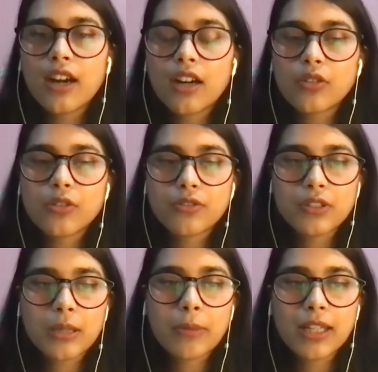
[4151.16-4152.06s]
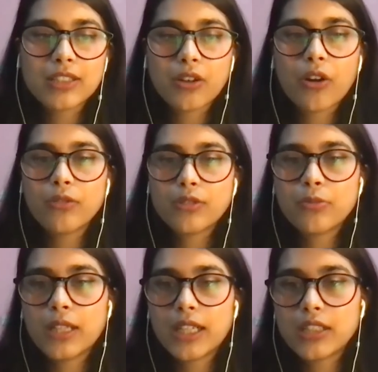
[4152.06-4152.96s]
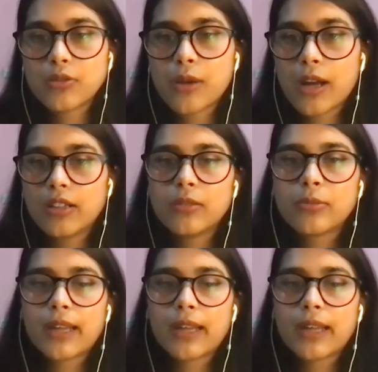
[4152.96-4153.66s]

Coach for Nepal is always willing to help